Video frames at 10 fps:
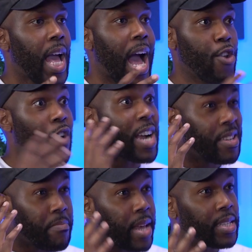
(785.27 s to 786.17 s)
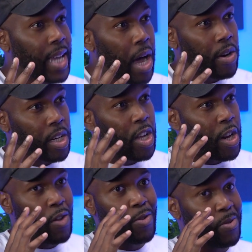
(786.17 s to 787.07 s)
And you're actually missing out on
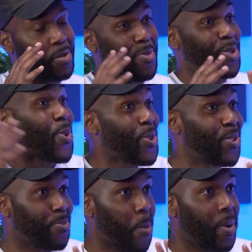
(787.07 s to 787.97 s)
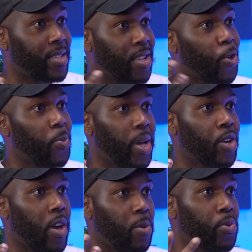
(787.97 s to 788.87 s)
the majority of the population that could be a
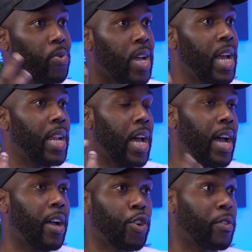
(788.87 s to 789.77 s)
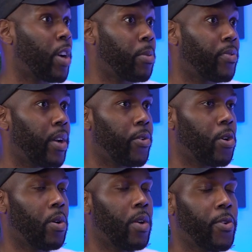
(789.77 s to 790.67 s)
good credible fit for
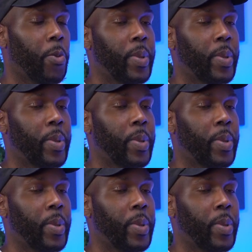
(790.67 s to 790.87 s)
your